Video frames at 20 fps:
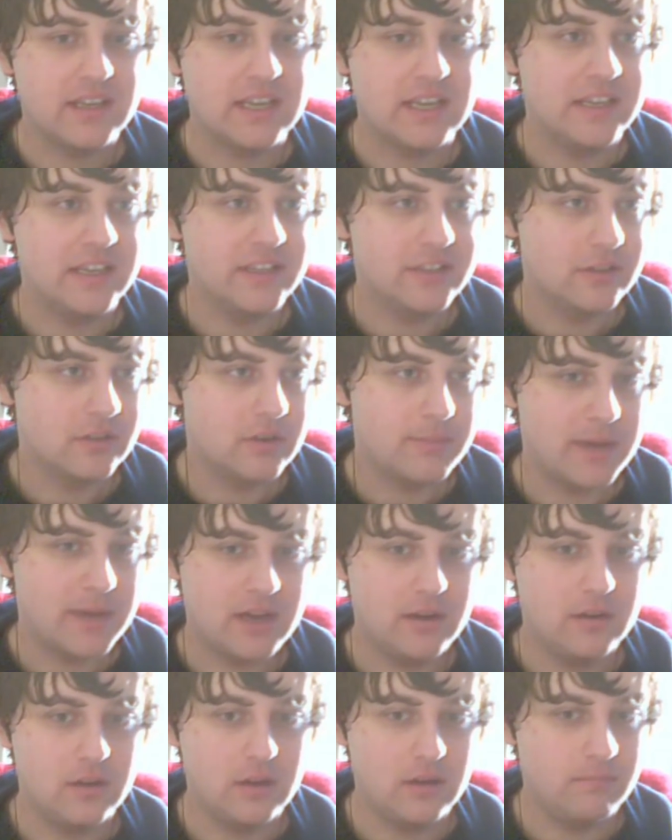it took
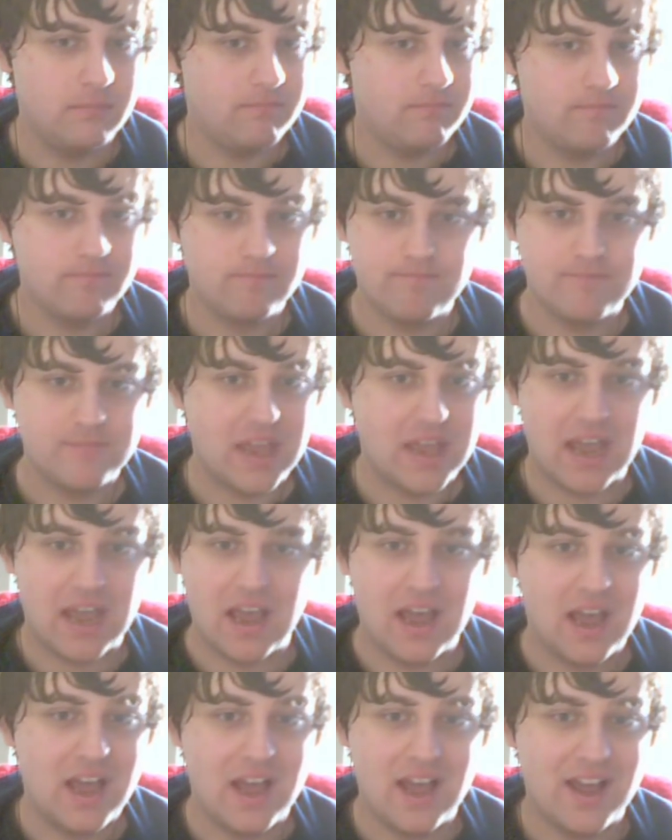about.
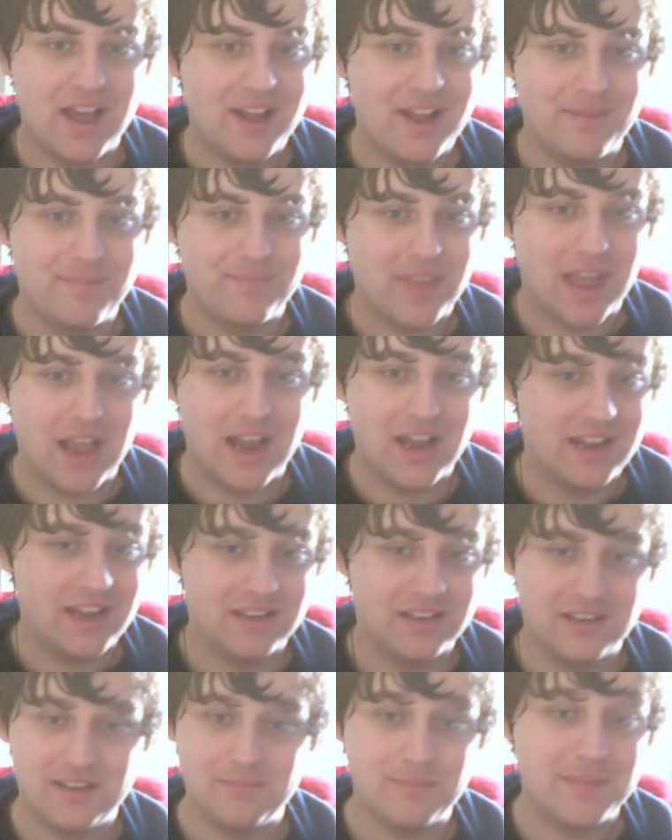I
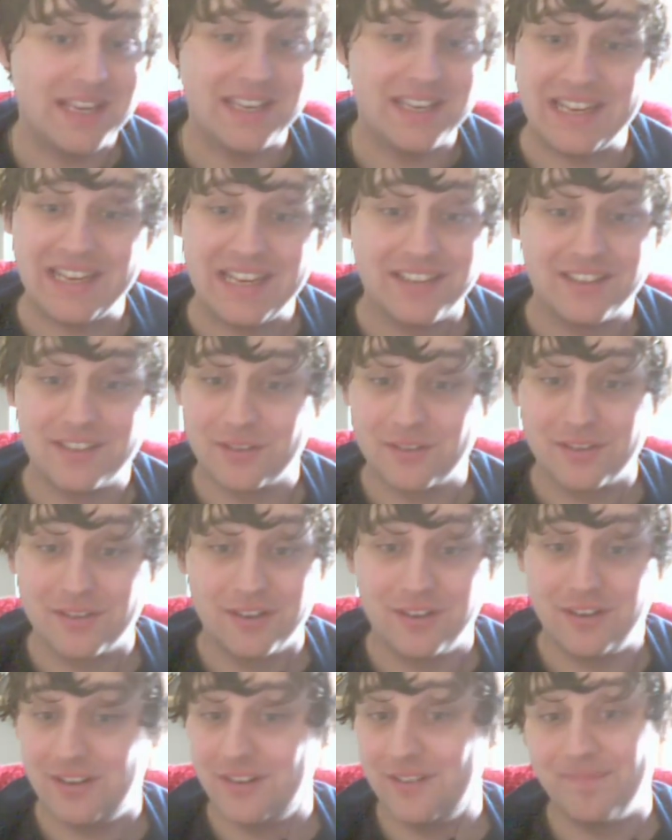admit it took a
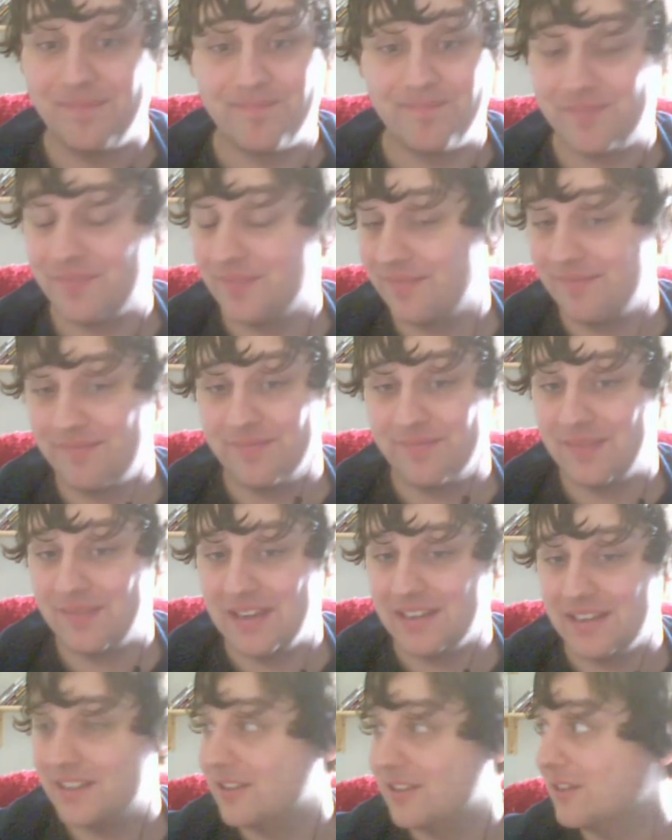lot.
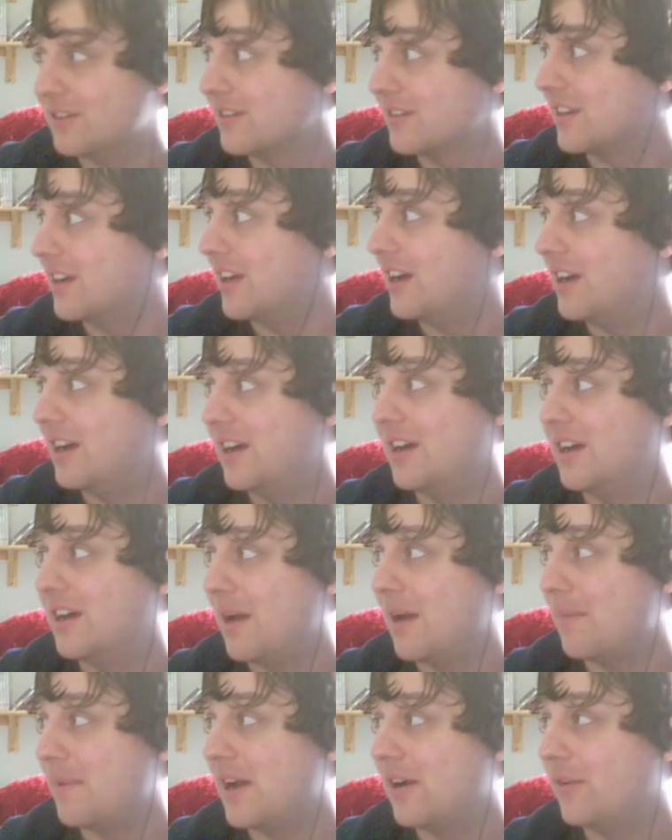It took
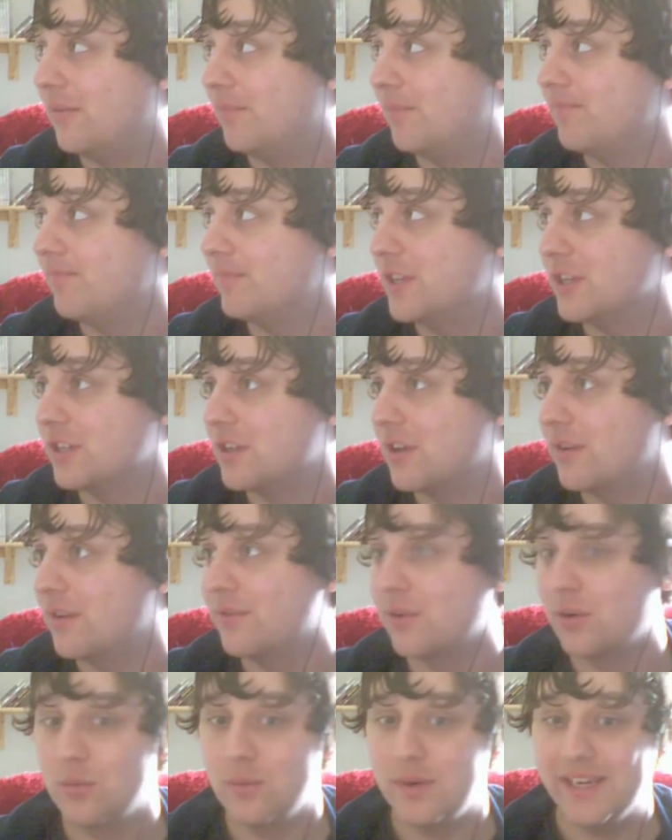about just
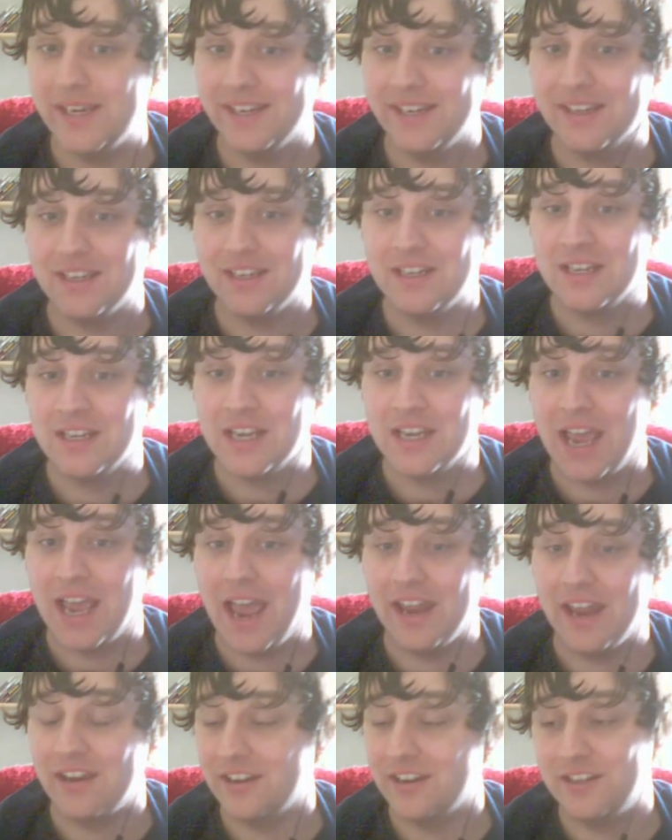over a week,
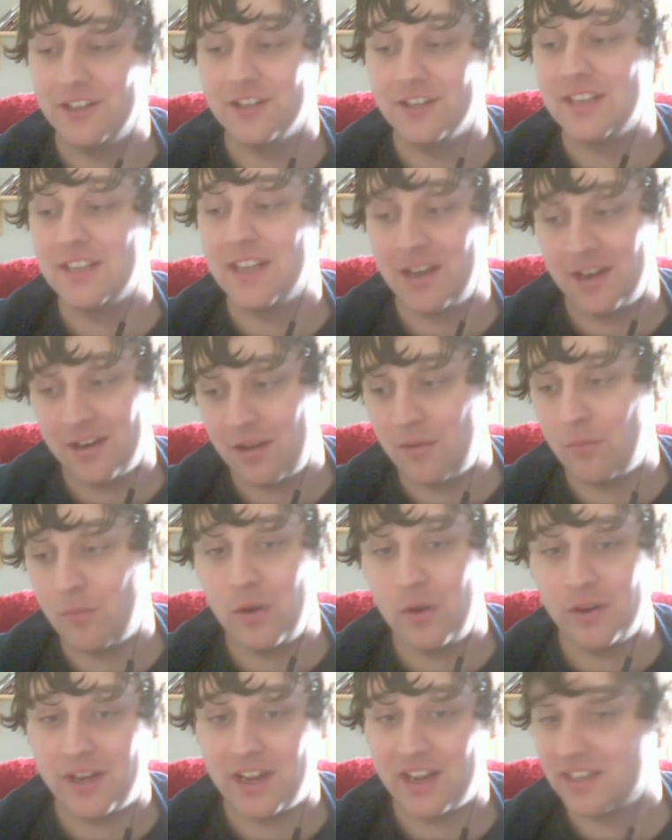and I just ended up
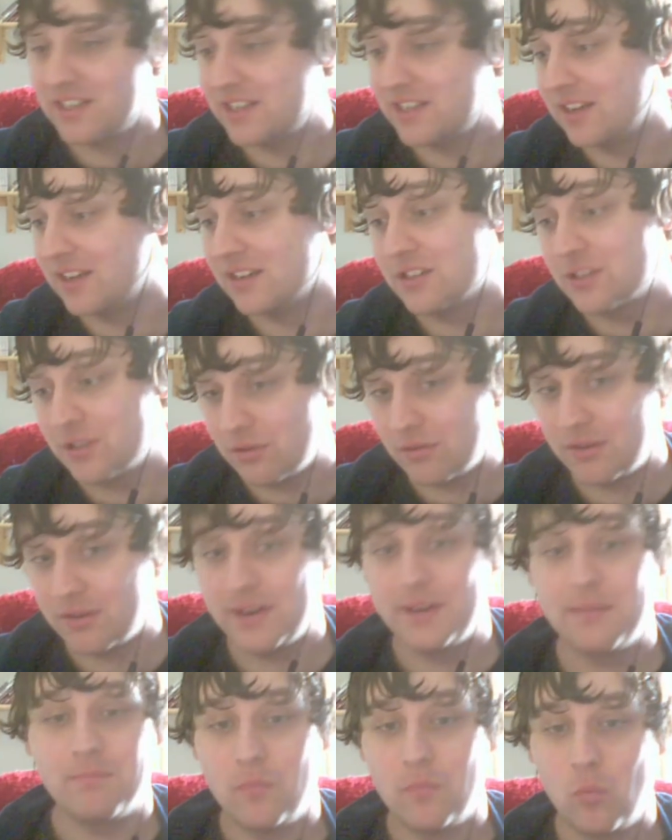one day saying screw
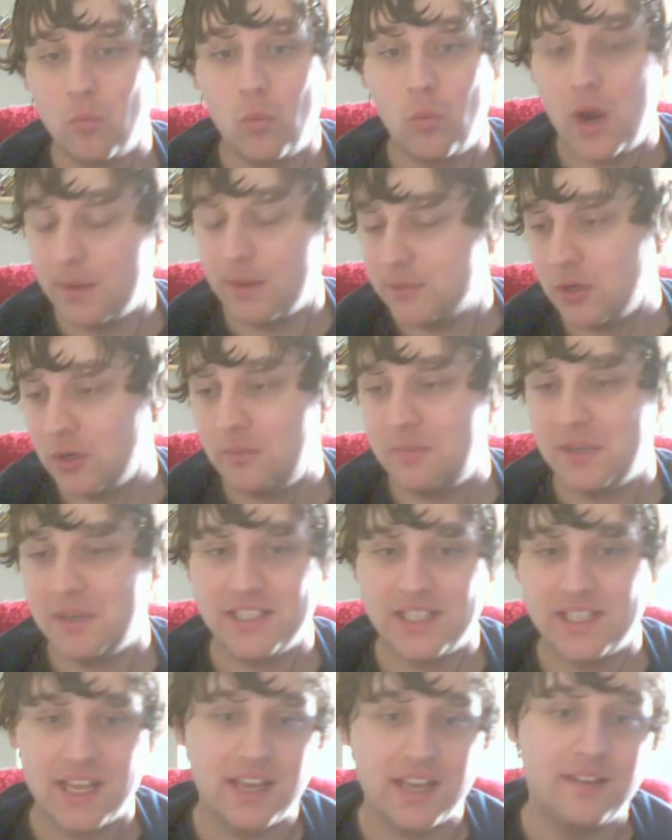it, wiped all my
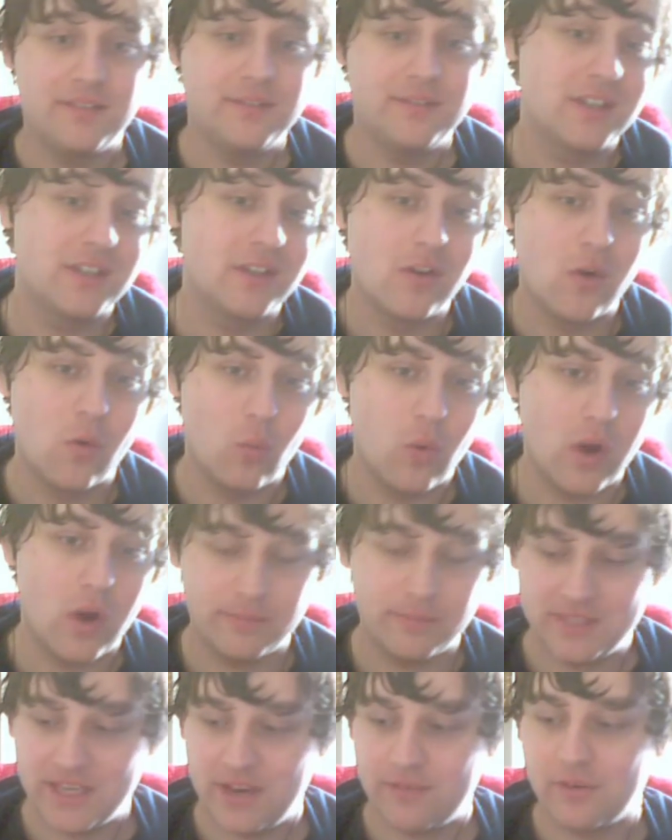saves,
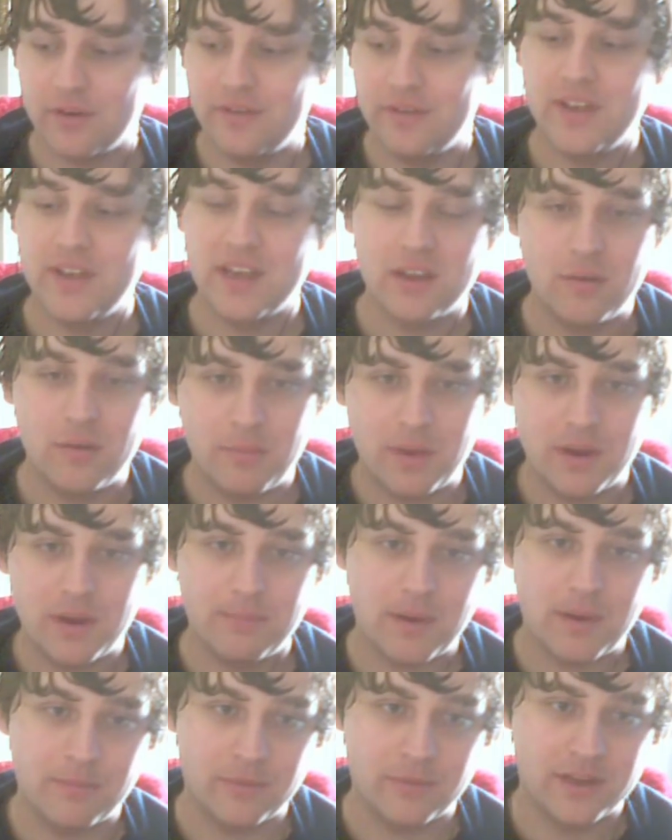wiped everything on my
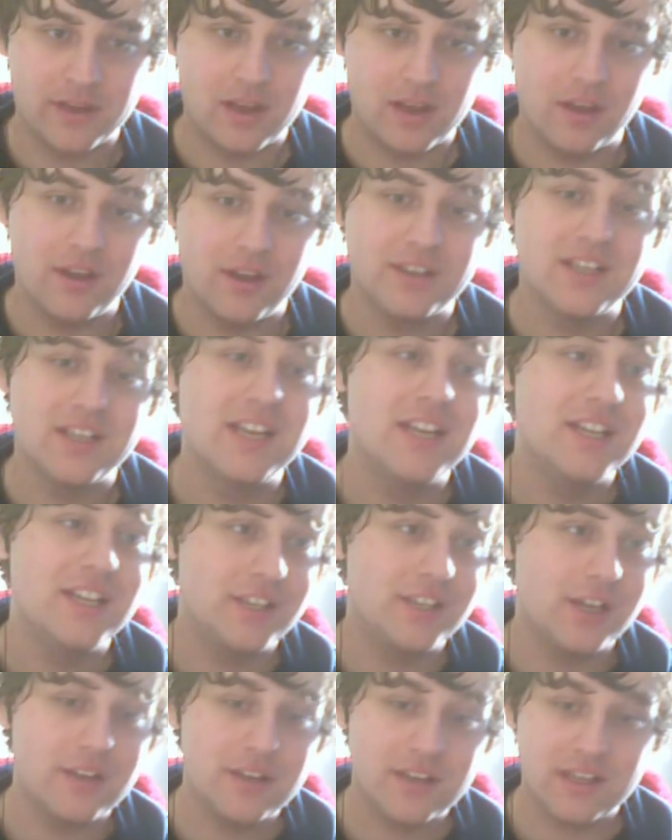memory card,
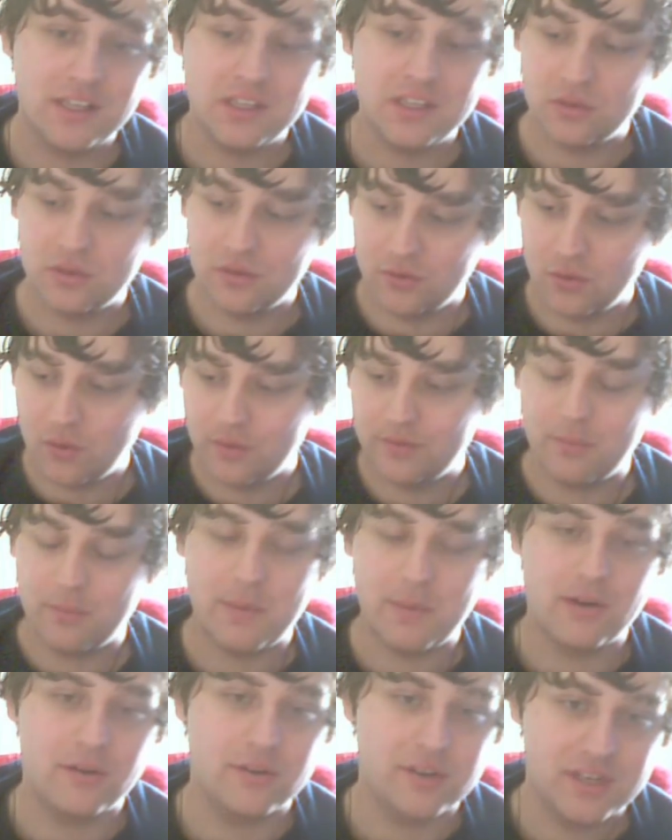turned it into a North
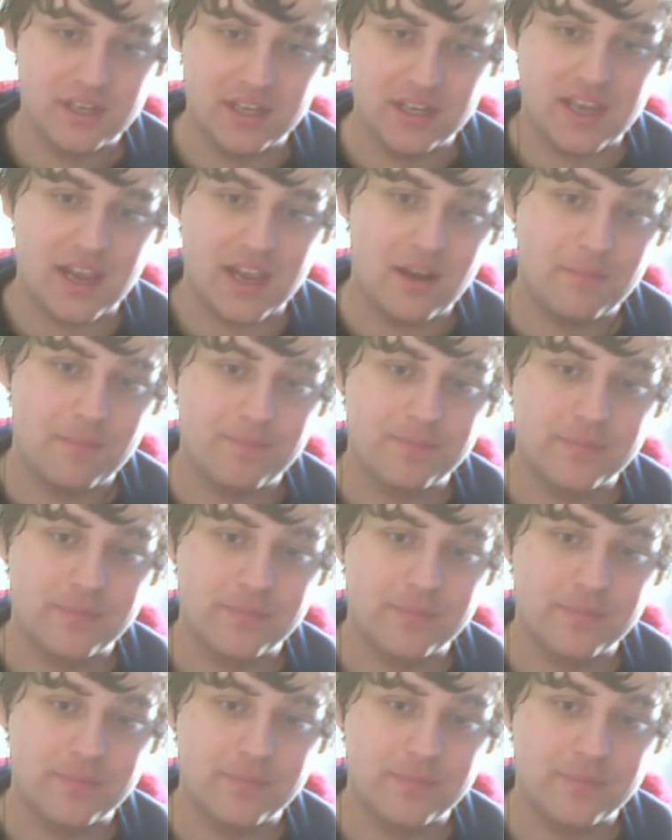American account,